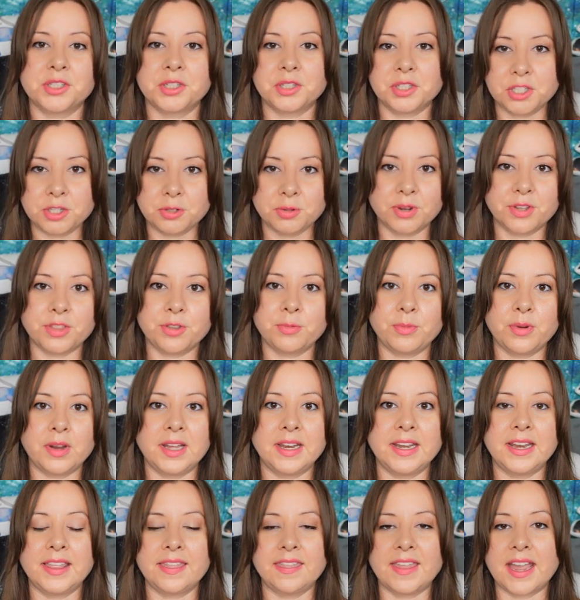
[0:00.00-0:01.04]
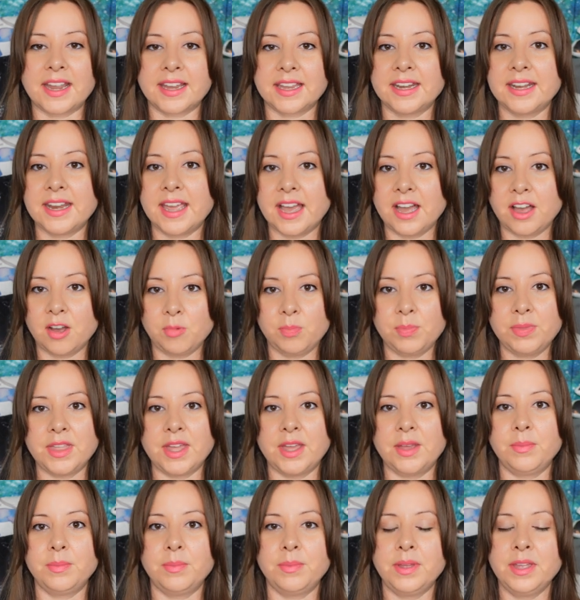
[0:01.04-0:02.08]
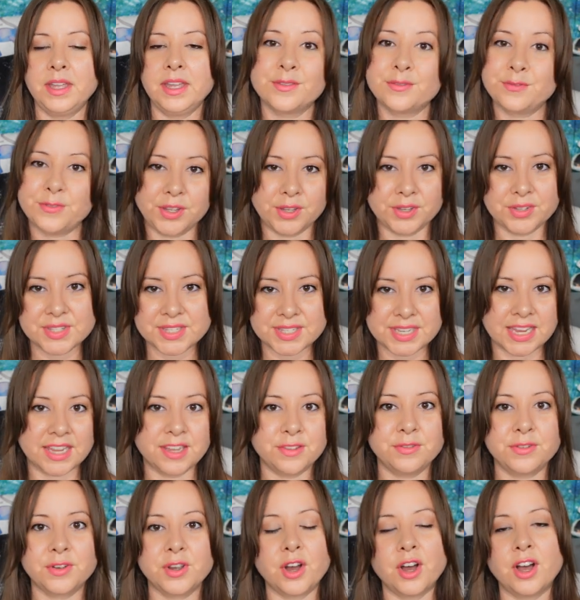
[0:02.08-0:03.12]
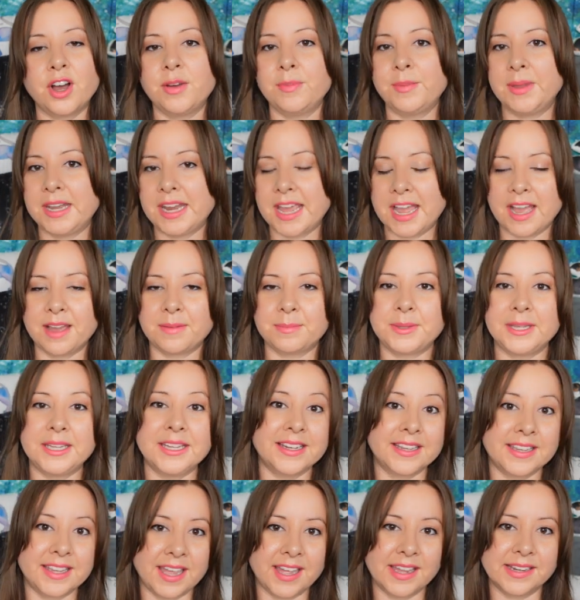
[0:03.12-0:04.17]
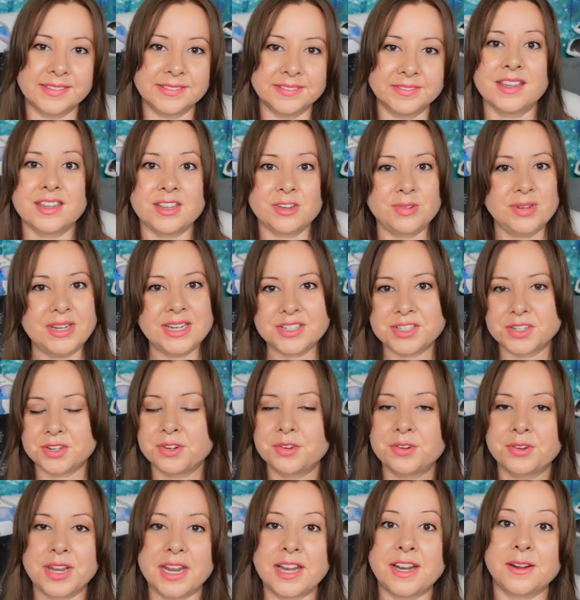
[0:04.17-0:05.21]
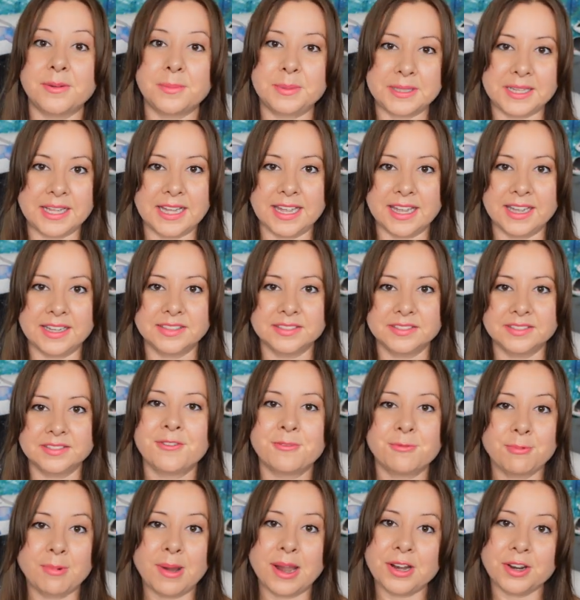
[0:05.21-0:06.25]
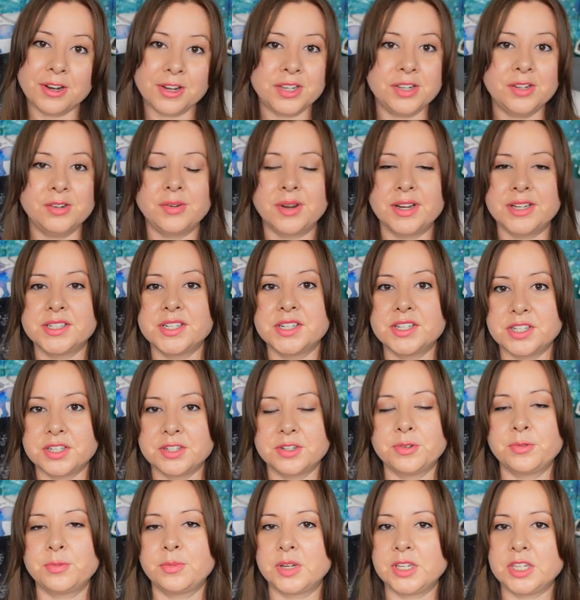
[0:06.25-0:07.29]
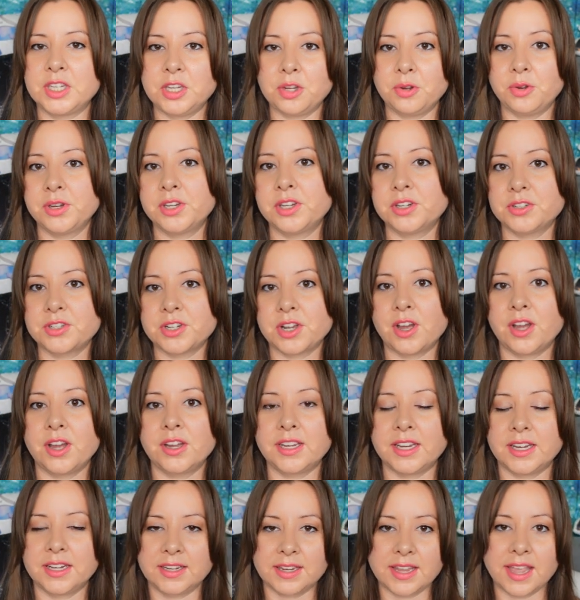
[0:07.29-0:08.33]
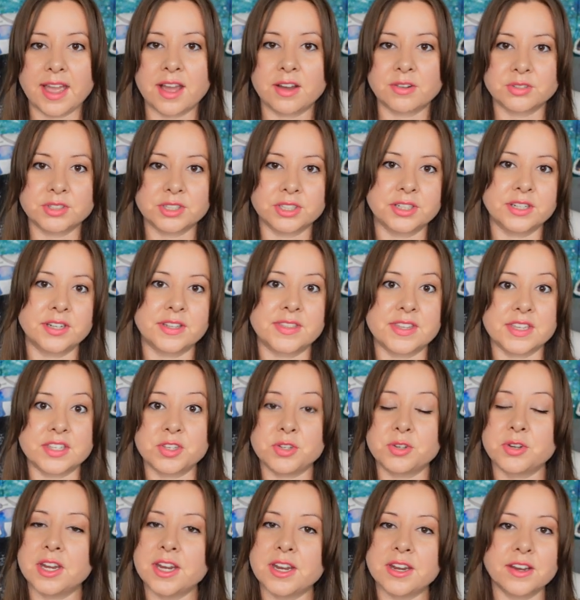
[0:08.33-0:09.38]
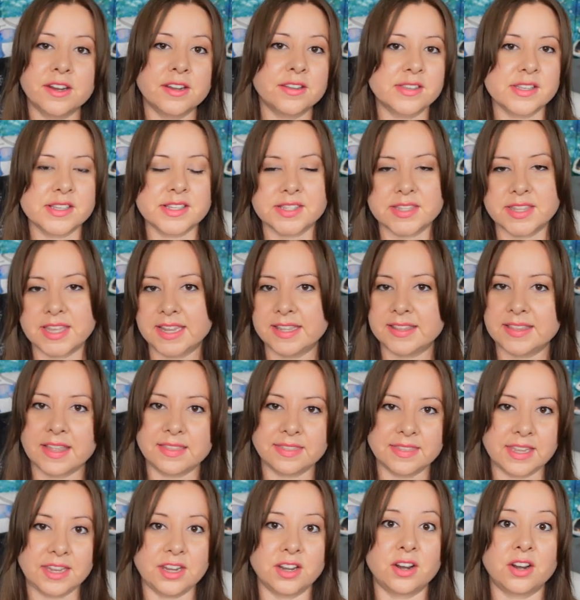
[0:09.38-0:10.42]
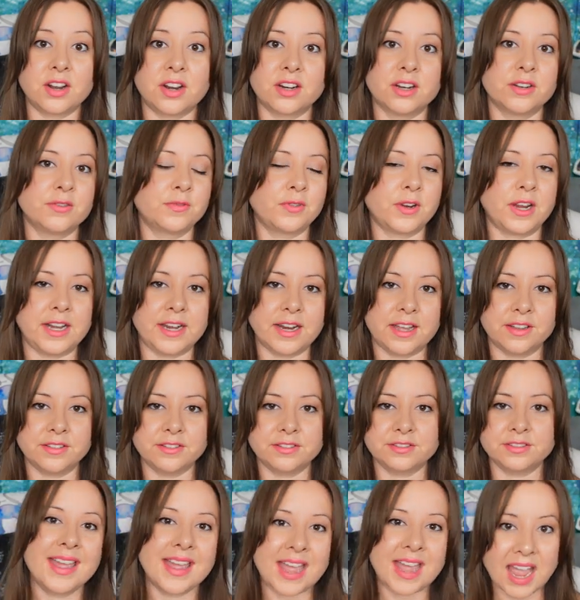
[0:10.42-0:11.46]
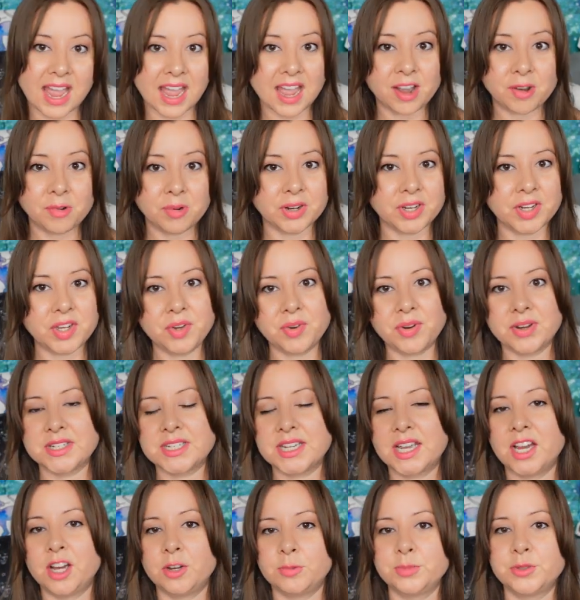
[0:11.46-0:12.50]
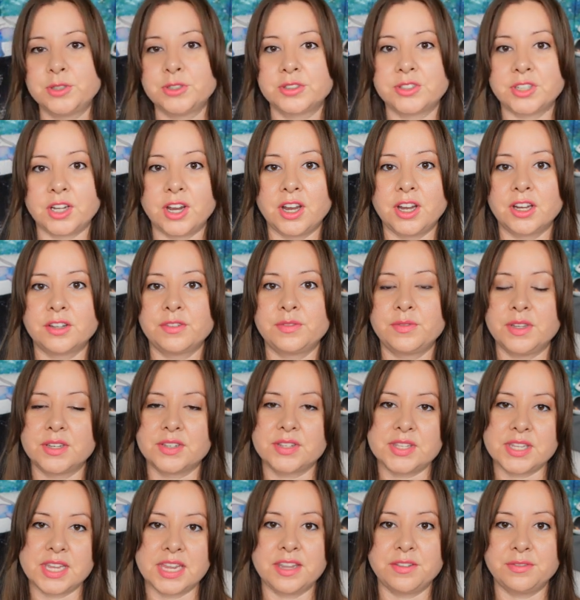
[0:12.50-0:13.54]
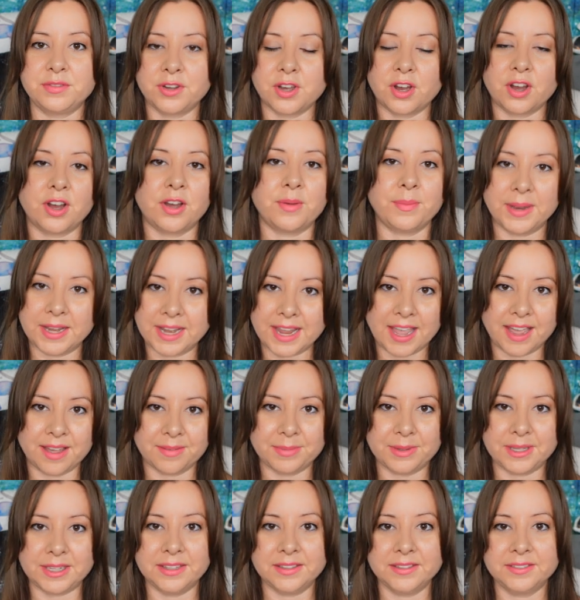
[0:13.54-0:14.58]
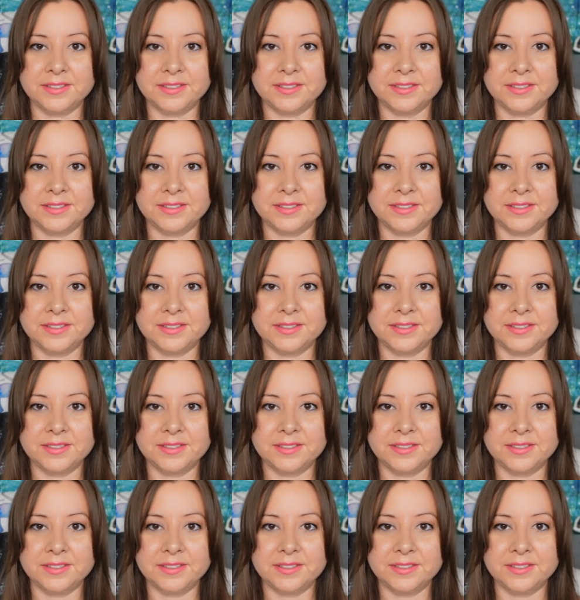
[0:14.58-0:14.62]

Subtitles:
You are the one that can help them feel safe, calm, and happy again. You need to create a plan. What are you going to do when you and your dog encounter this trigger, this thing that they are afraid of? How are you going to help your dog feel safe, calm, and happy?